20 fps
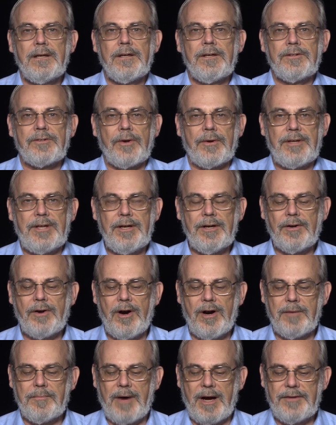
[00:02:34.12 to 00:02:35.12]
So here
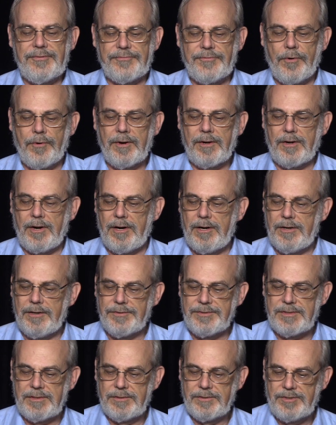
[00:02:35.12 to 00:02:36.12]
are my 4
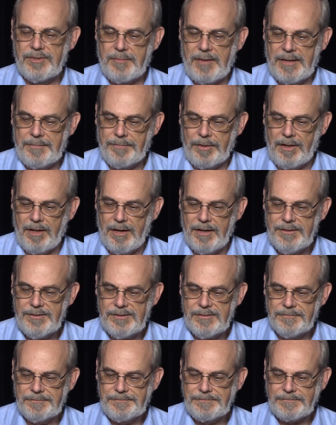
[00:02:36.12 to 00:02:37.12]
calls to my
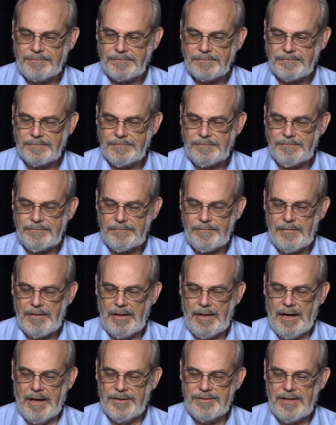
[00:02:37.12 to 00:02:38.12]
plots,
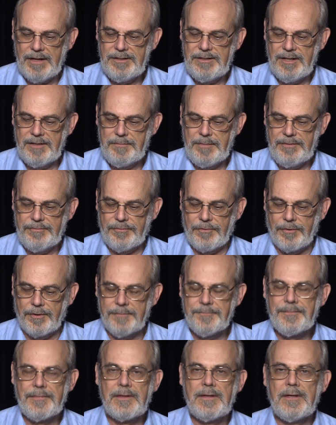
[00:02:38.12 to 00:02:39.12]
as I did
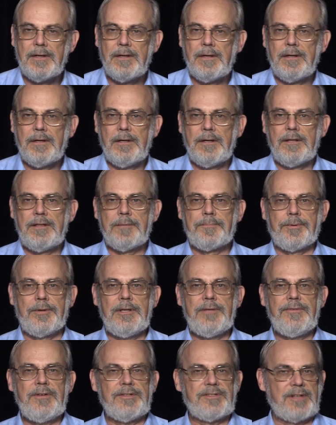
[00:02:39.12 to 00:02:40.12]
before. In the
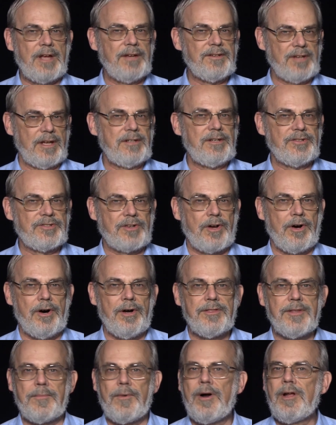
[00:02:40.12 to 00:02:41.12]
previous case, I just
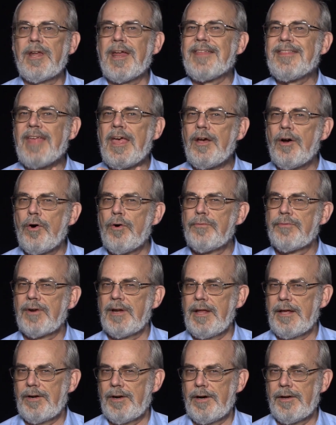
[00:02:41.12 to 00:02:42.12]
called them all and they
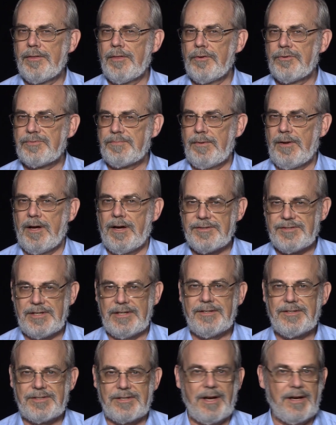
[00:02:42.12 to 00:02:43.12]
overlaid all those plots
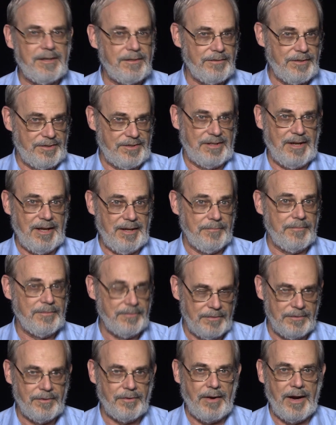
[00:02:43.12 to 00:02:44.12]
inside of the same
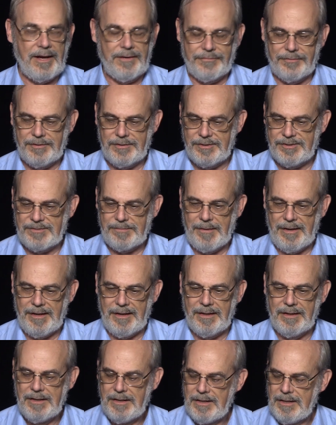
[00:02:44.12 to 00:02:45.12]
graph or
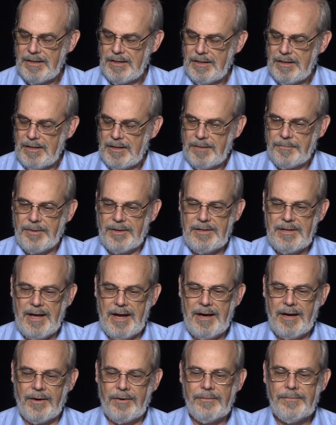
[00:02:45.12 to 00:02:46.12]
display. But
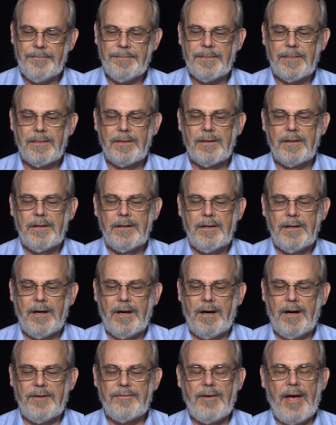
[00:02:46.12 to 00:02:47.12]
now
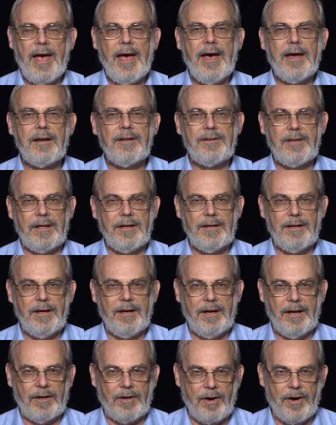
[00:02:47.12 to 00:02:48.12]
I've added
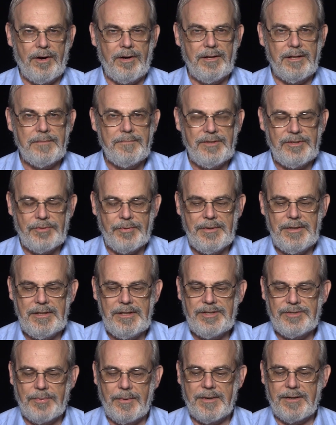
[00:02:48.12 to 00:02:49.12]
a call in between
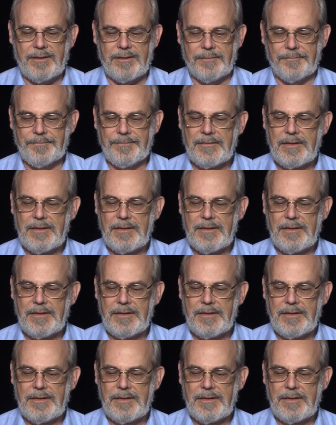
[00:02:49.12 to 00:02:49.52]
each one of them,